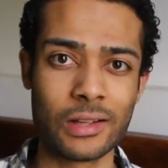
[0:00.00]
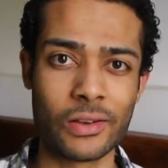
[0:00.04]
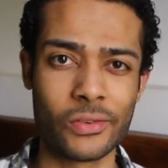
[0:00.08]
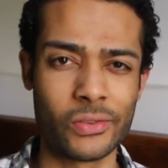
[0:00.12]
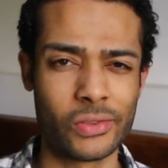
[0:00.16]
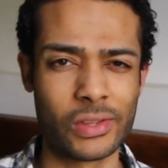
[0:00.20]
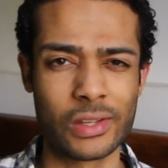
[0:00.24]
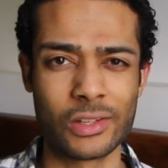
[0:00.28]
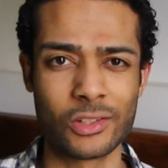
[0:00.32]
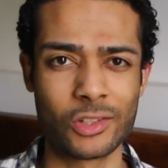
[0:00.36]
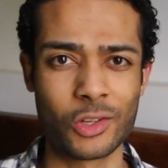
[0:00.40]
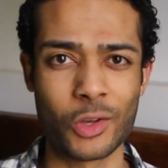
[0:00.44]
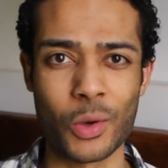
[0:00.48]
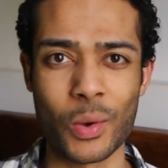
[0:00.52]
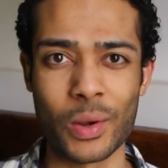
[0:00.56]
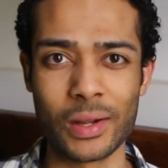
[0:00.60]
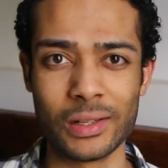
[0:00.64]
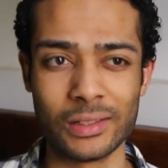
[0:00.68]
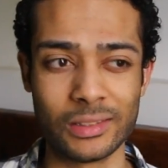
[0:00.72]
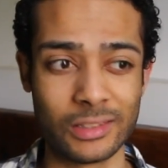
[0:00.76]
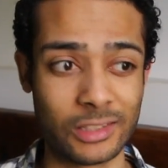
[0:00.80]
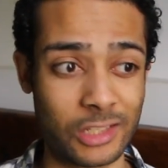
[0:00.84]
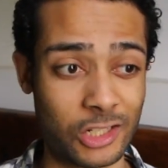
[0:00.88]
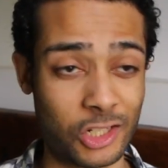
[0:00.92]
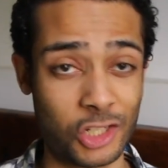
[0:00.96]
Everything's
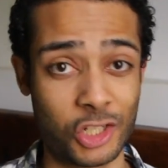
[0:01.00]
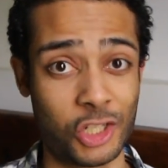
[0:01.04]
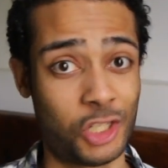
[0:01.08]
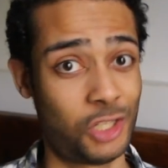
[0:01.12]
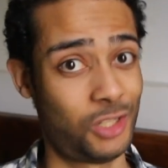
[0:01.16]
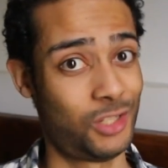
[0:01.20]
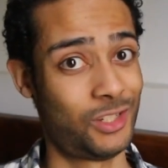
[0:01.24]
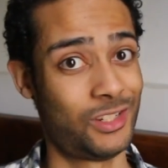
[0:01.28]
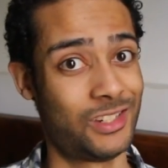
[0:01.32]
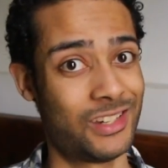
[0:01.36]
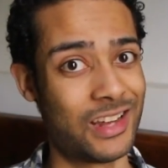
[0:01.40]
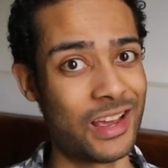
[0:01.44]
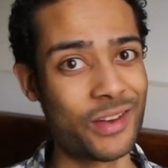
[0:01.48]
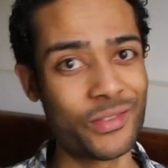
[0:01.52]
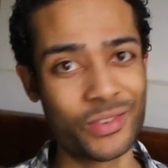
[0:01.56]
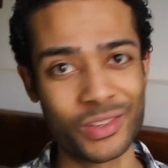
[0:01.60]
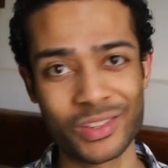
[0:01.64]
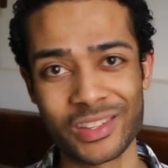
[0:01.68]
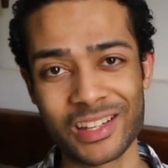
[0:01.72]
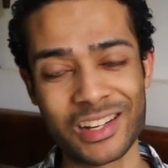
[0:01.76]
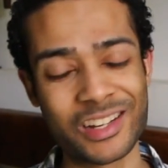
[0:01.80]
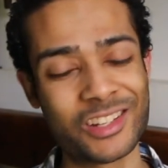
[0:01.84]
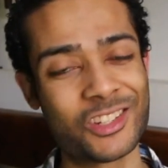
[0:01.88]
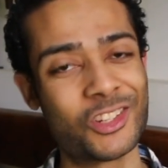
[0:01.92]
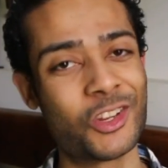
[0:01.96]
going
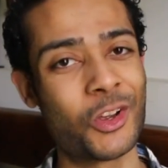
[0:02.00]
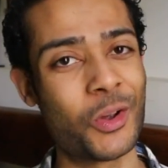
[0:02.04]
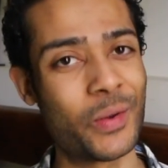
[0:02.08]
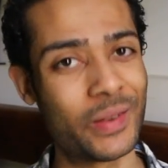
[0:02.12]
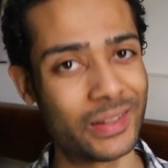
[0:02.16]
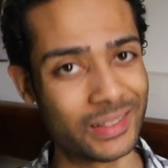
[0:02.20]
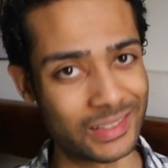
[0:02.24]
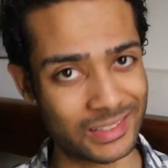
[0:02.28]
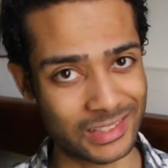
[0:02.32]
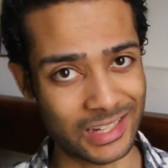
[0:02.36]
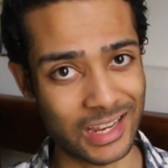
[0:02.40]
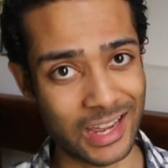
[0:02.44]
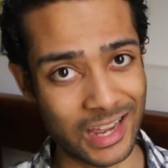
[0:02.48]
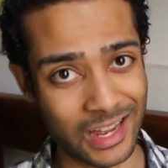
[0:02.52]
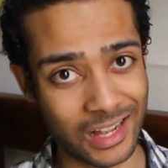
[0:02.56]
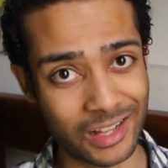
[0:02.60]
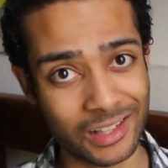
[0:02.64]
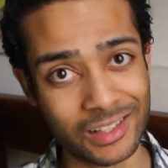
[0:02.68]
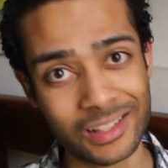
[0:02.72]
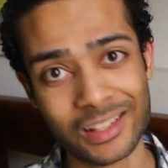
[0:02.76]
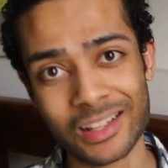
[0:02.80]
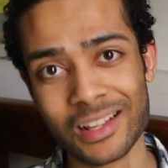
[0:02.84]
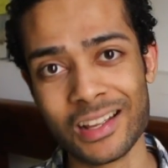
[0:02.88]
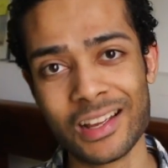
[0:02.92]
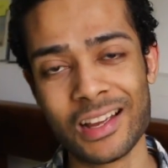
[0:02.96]
to
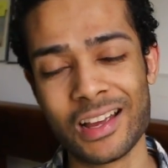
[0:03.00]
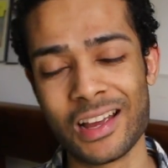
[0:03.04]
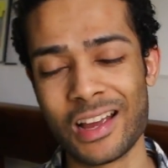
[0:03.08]
hell.